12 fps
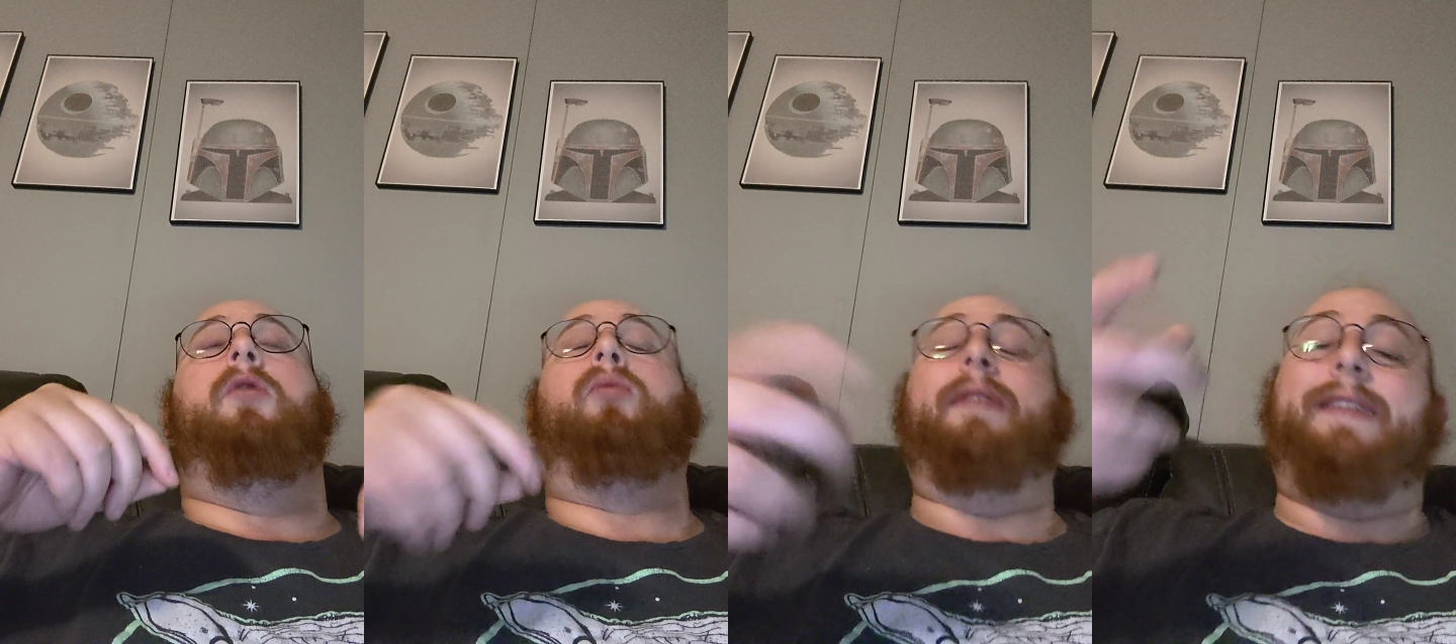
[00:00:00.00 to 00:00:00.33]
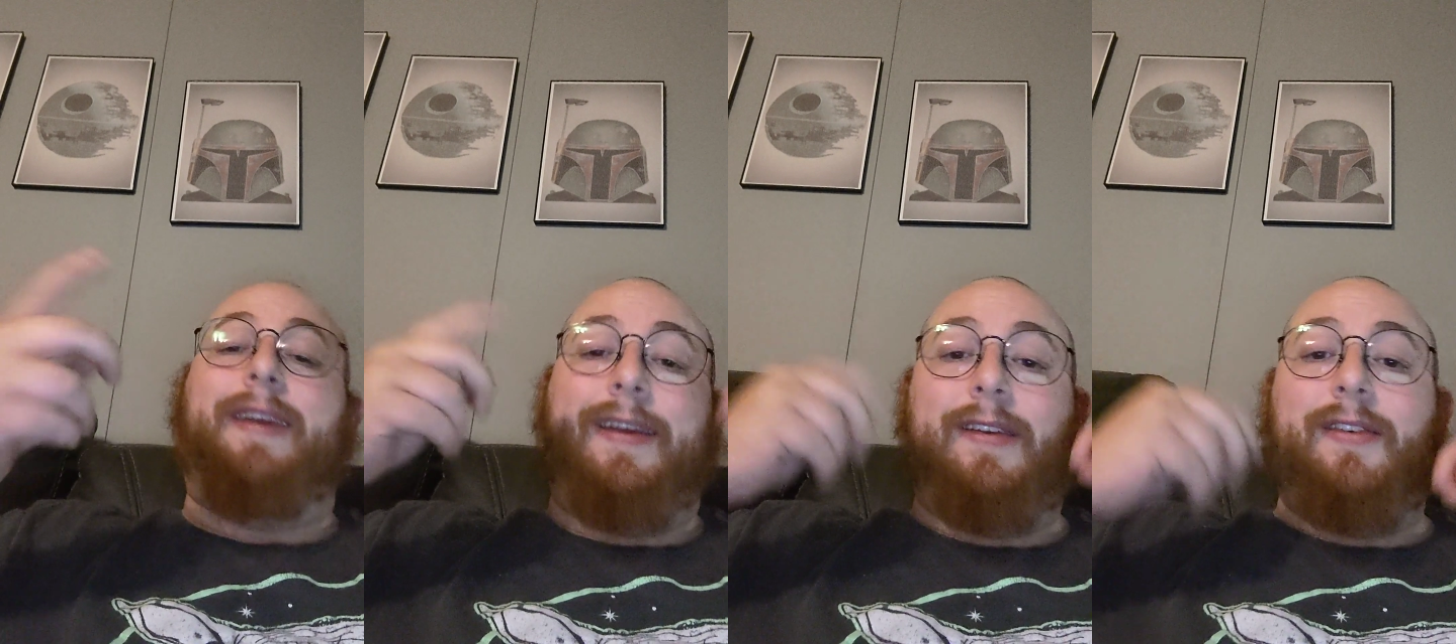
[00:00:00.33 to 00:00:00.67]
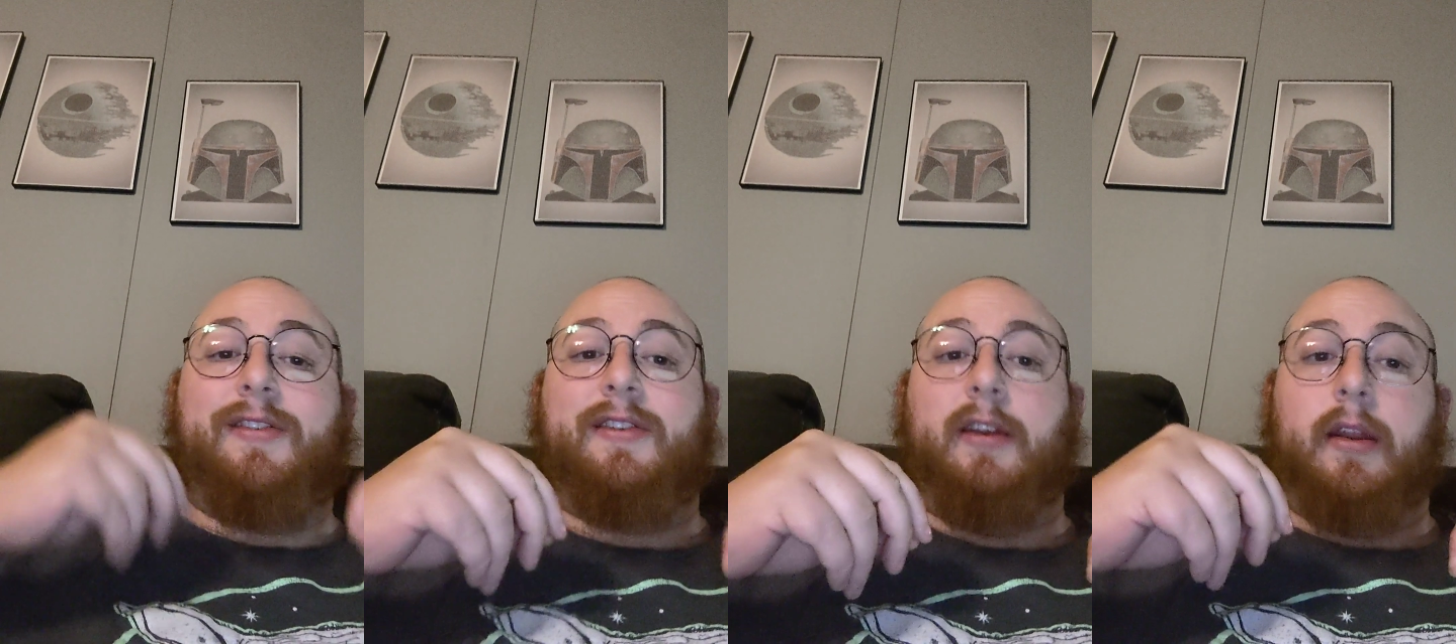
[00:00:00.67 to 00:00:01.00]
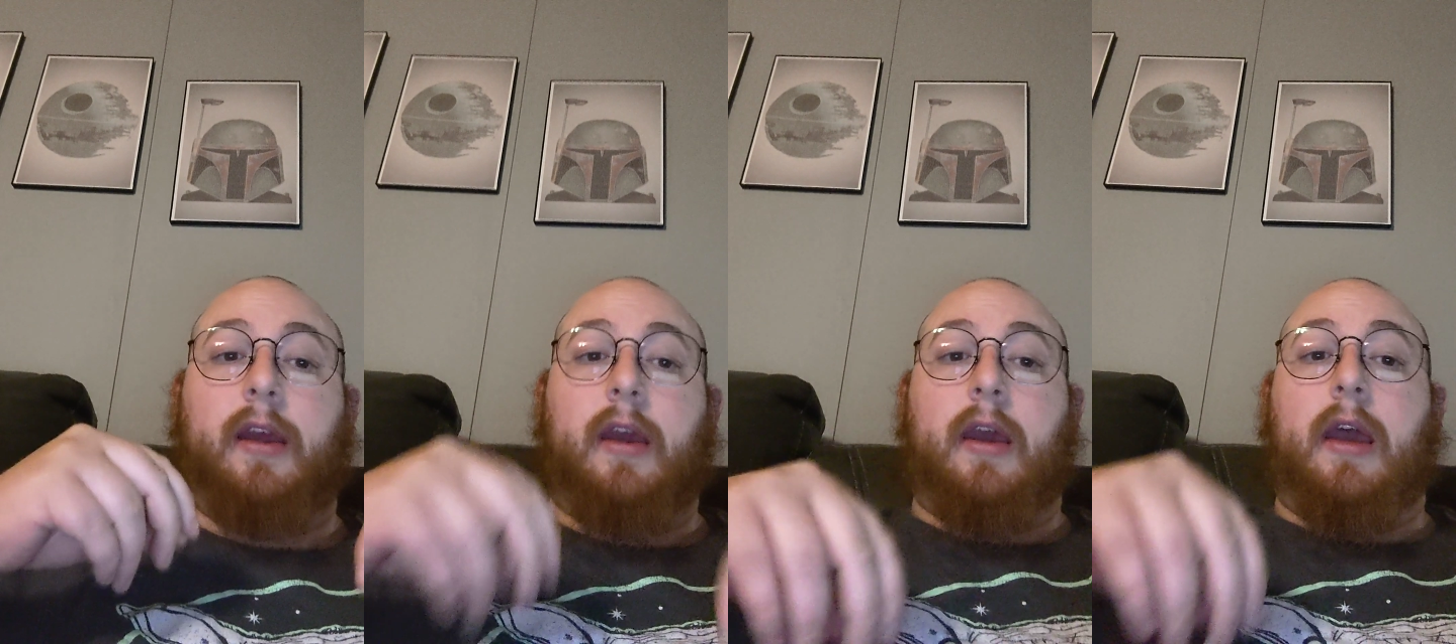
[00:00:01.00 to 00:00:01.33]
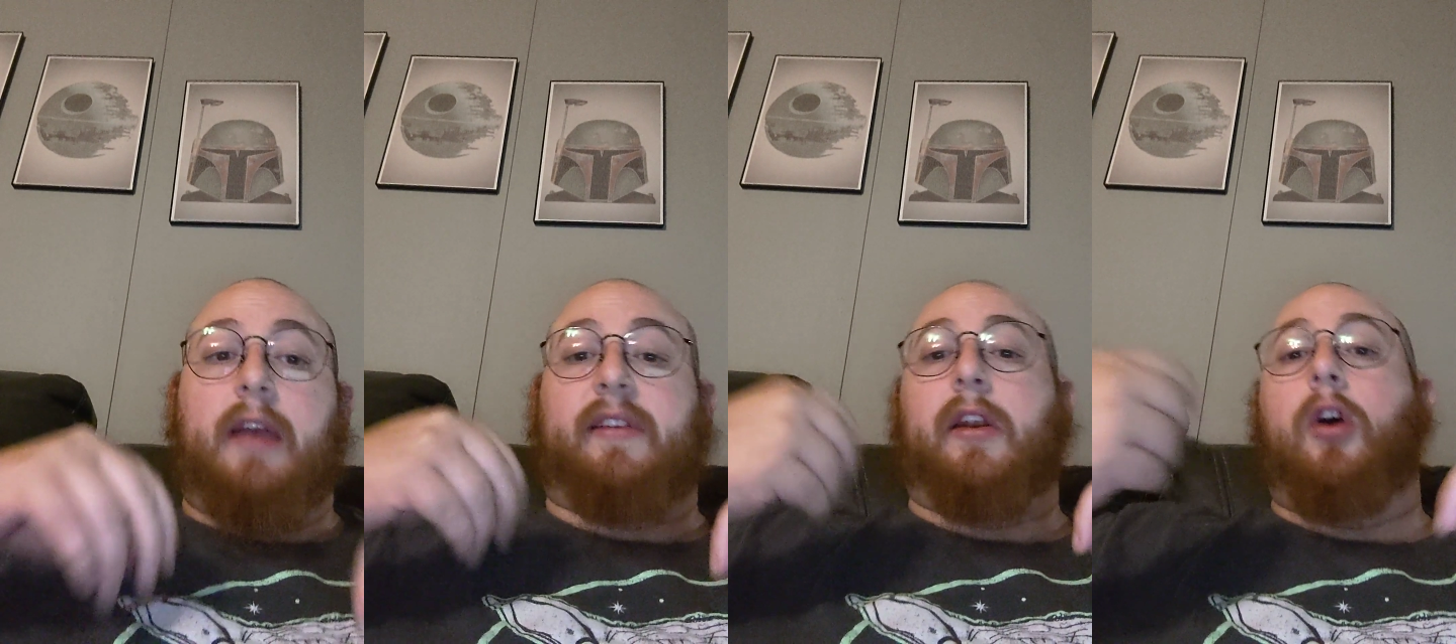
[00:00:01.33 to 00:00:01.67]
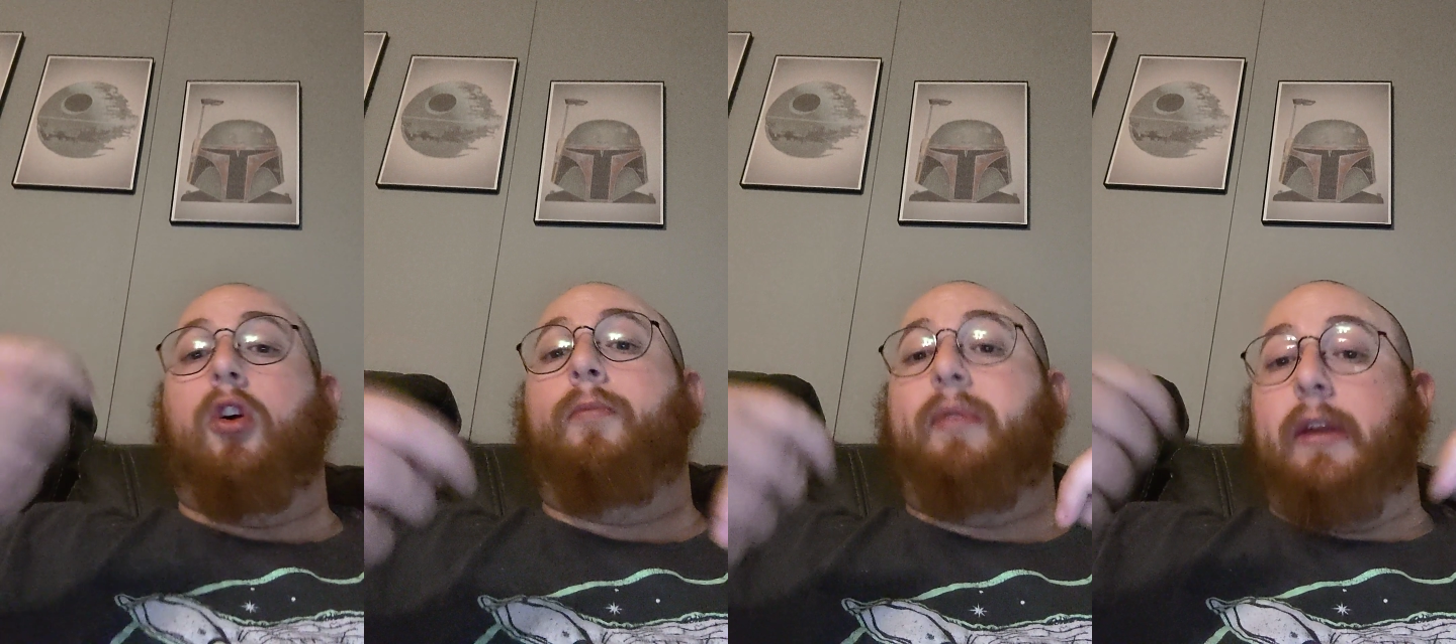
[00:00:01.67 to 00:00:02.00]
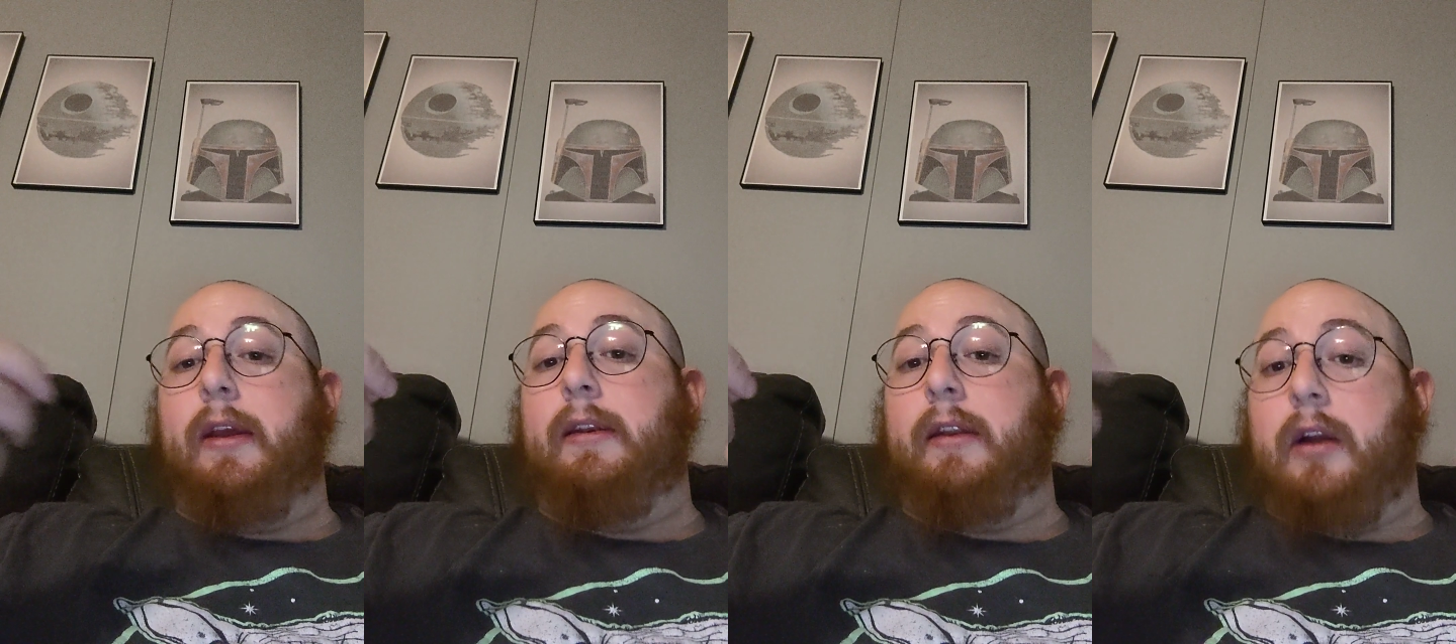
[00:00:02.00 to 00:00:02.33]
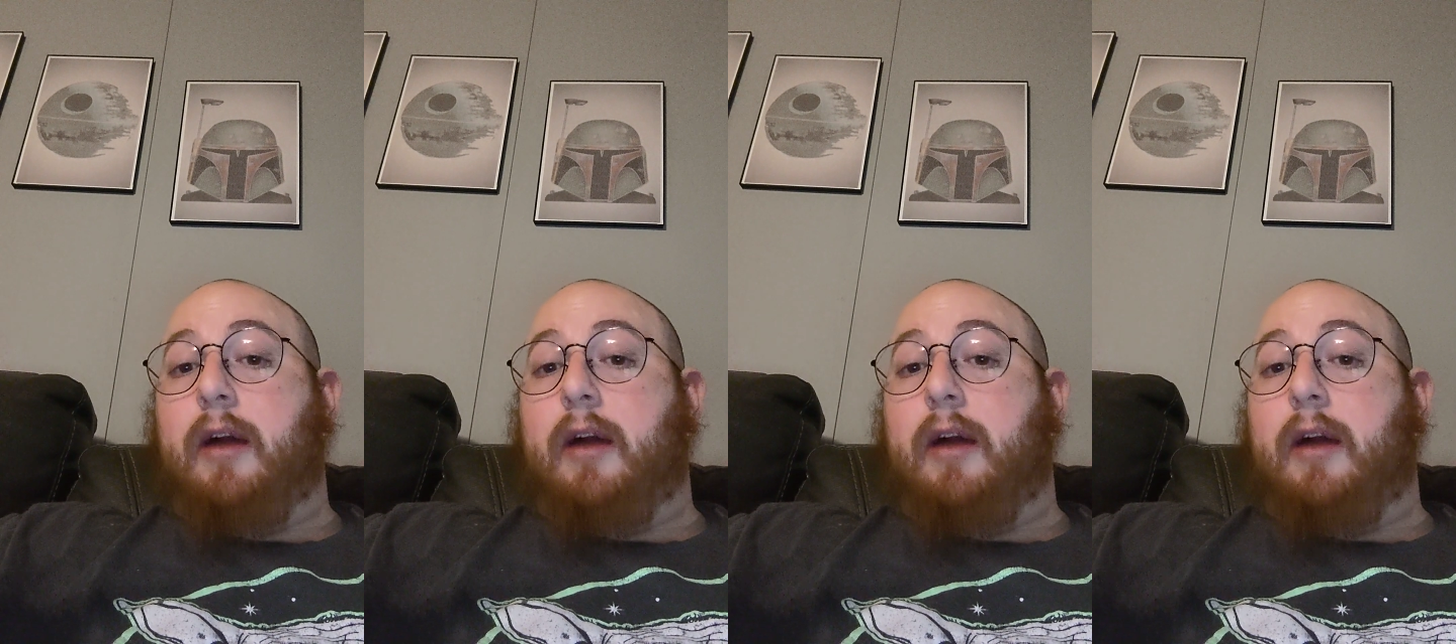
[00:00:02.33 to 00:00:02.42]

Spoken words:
retention as an open-ended